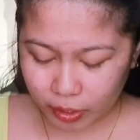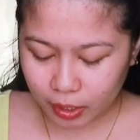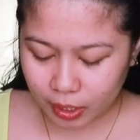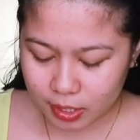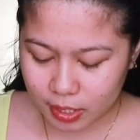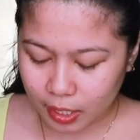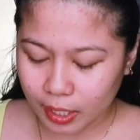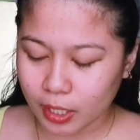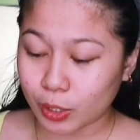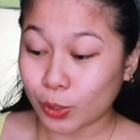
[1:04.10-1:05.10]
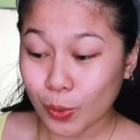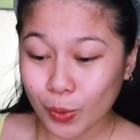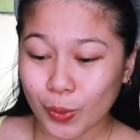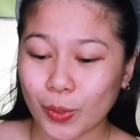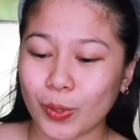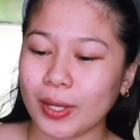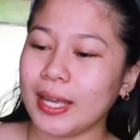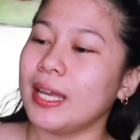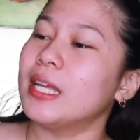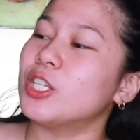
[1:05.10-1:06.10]
din sila nitong
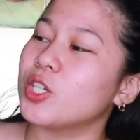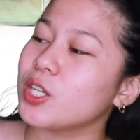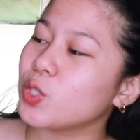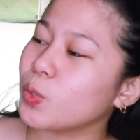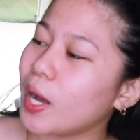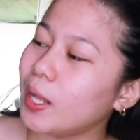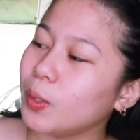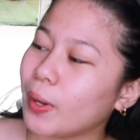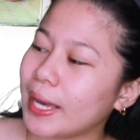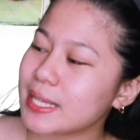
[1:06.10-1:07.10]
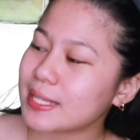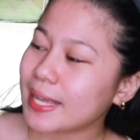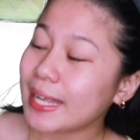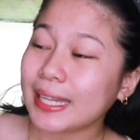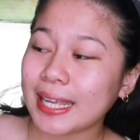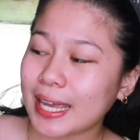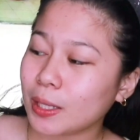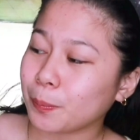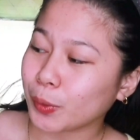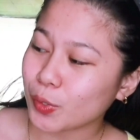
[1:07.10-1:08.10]
JEJU ALOE Eyes
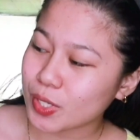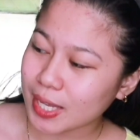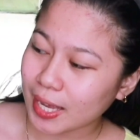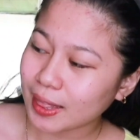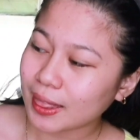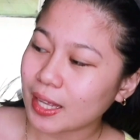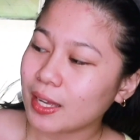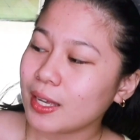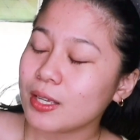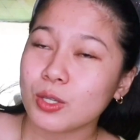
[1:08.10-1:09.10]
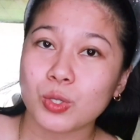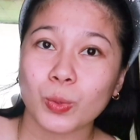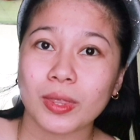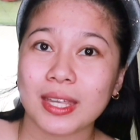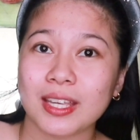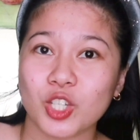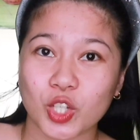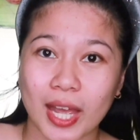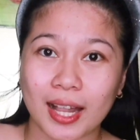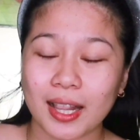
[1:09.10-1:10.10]
98% Soothing
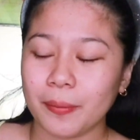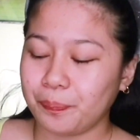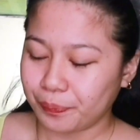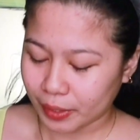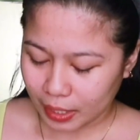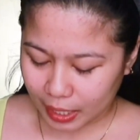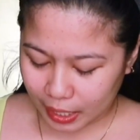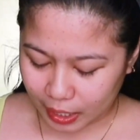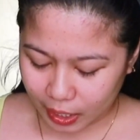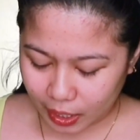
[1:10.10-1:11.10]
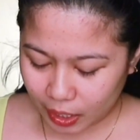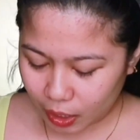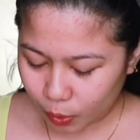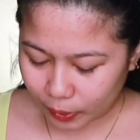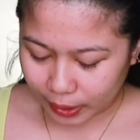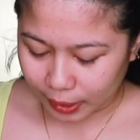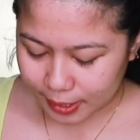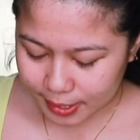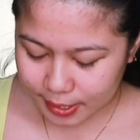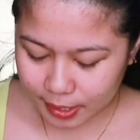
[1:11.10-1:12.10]
Gel. And what
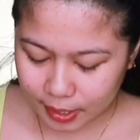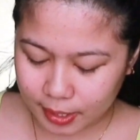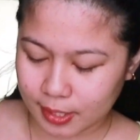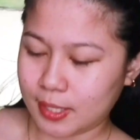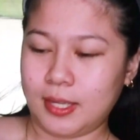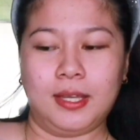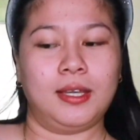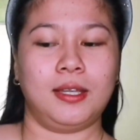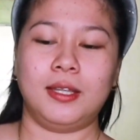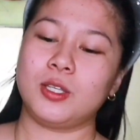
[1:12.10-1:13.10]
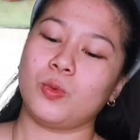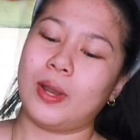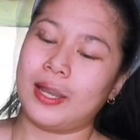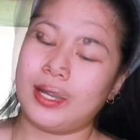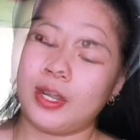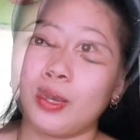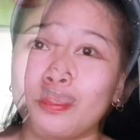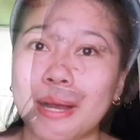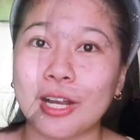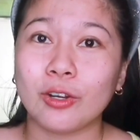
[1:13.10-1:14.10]
else? This one. Ito
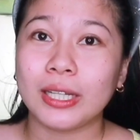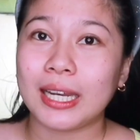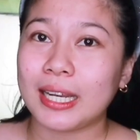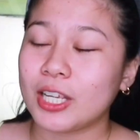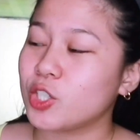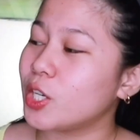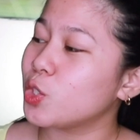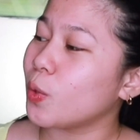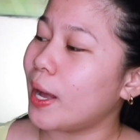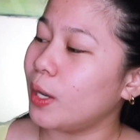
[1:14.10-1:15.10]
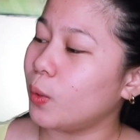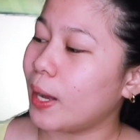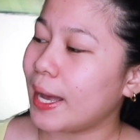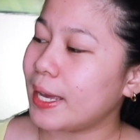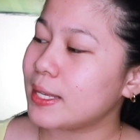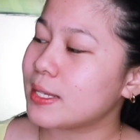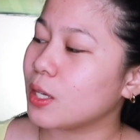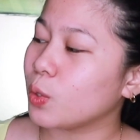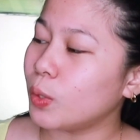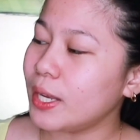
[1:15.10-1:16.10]
yung bago nila na JEJU ALOE Eyes
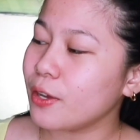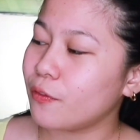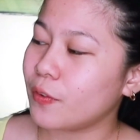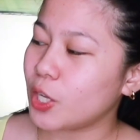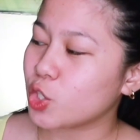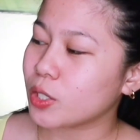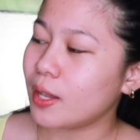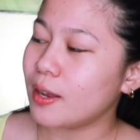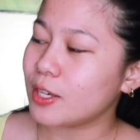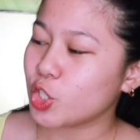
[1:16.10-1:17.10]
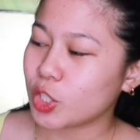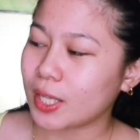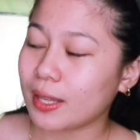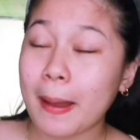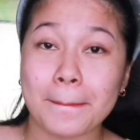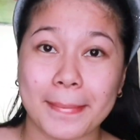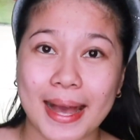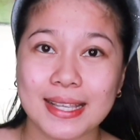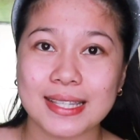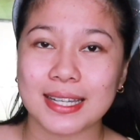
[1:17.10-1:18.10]
Cooling Facial Sheet Mask.